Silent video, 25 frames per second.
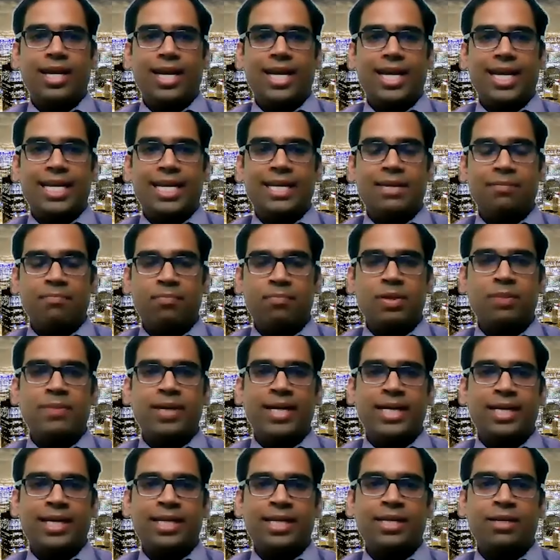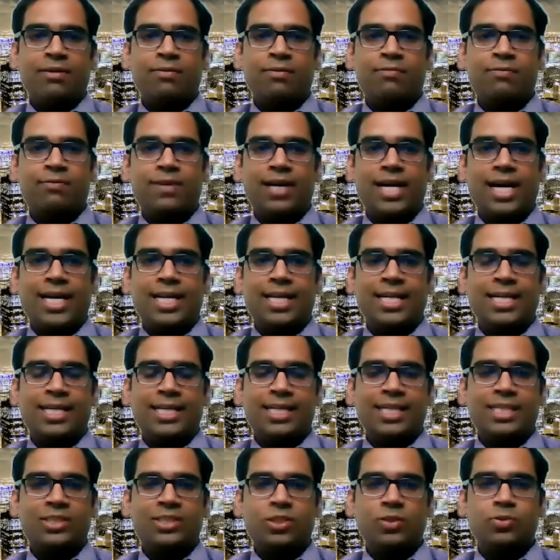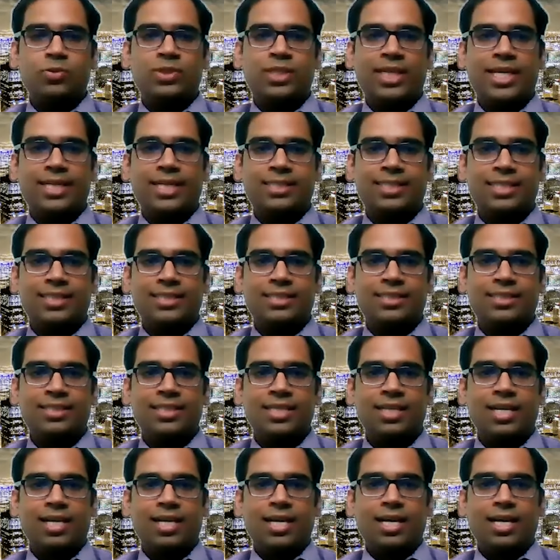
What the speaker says: in implementing of analytics use cases.